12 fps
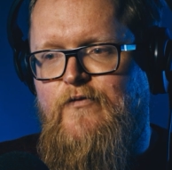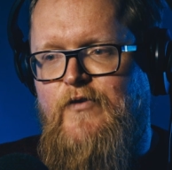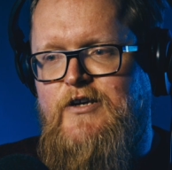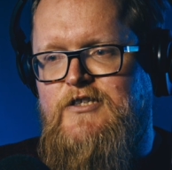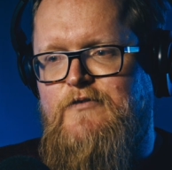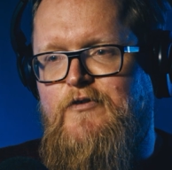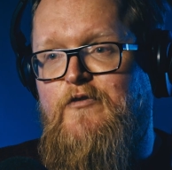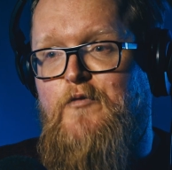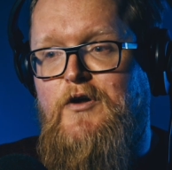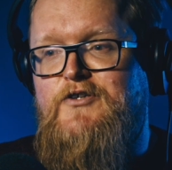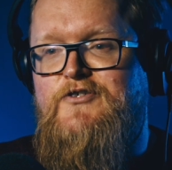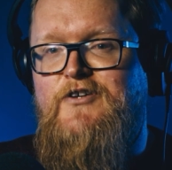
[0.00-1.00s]
of the festival, have
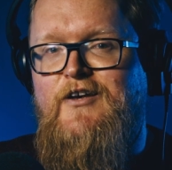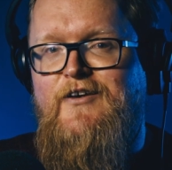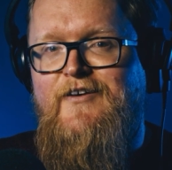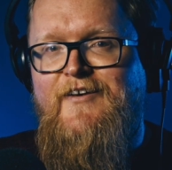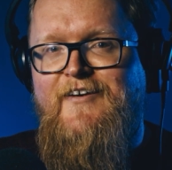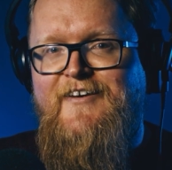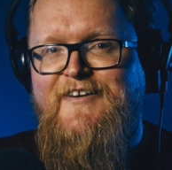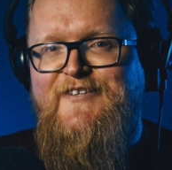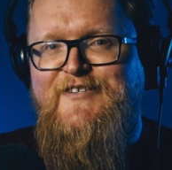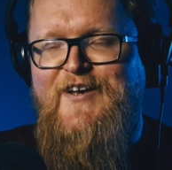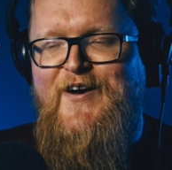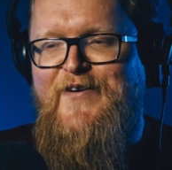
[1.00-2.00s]
watched it.
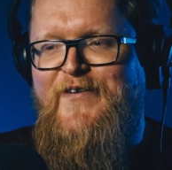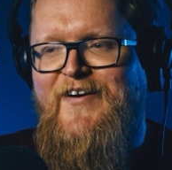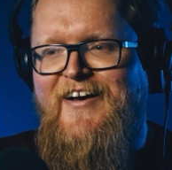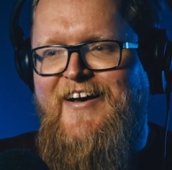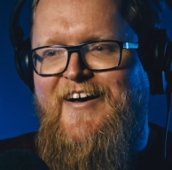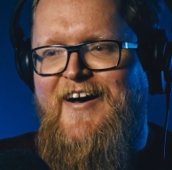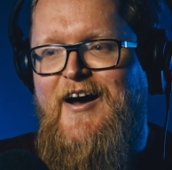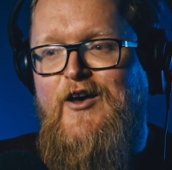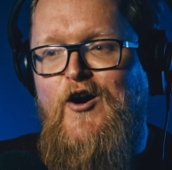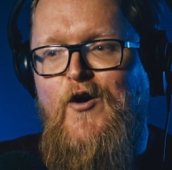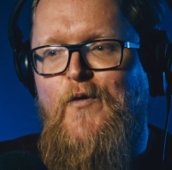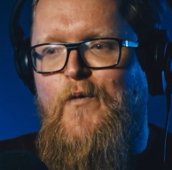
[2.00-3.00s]
So I
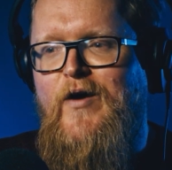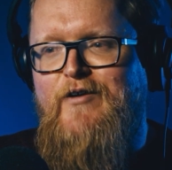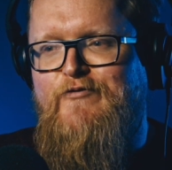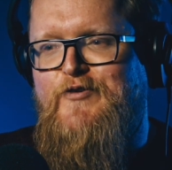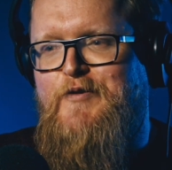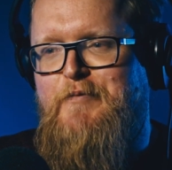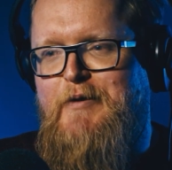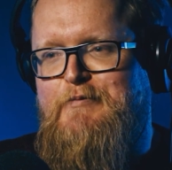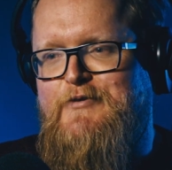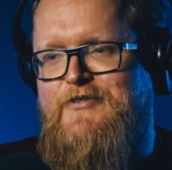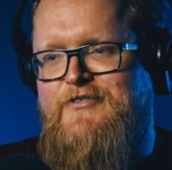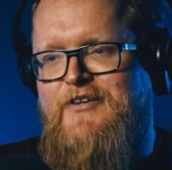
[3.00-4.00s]
can't wait for other
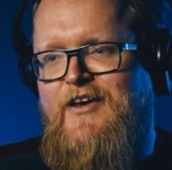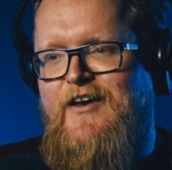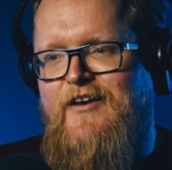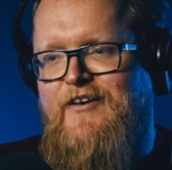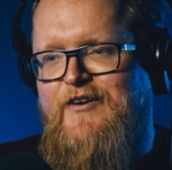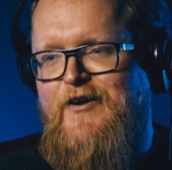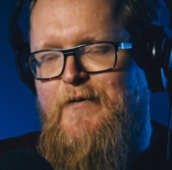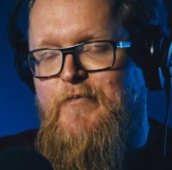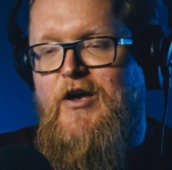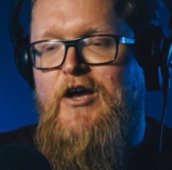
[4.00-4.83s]
people to see it. You know,